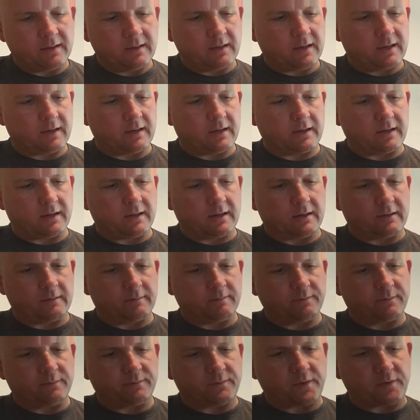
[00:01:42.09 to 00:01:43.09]

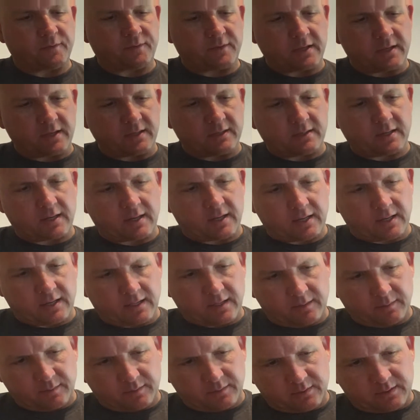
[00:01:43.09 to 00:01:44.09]
15
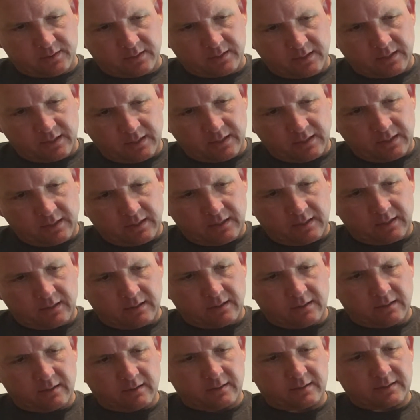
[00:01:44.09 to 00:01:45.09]
times
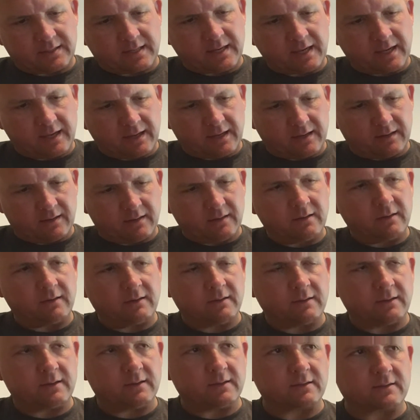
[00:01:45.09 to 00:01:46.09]
10
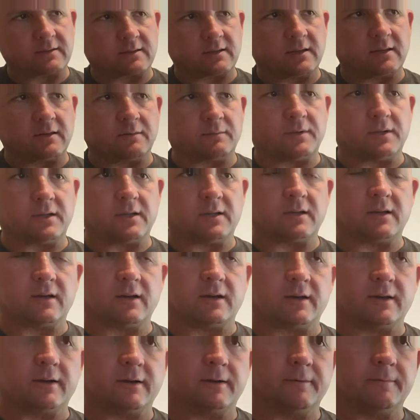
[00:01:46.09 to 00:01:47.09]
is going to be
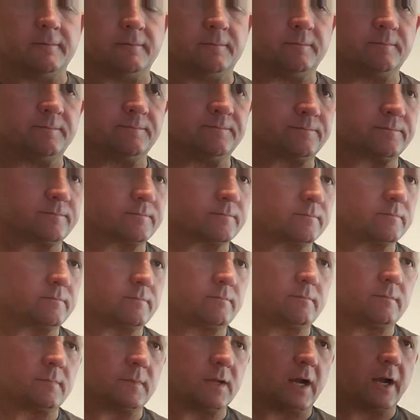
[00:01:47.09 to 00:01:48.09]

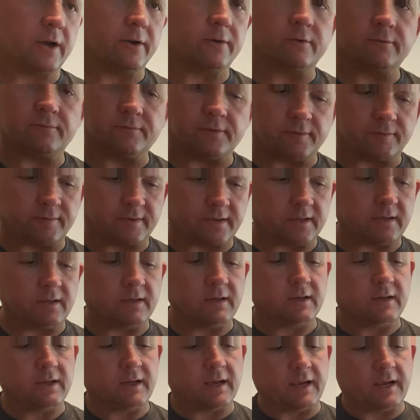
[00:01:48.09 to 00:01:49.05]
150,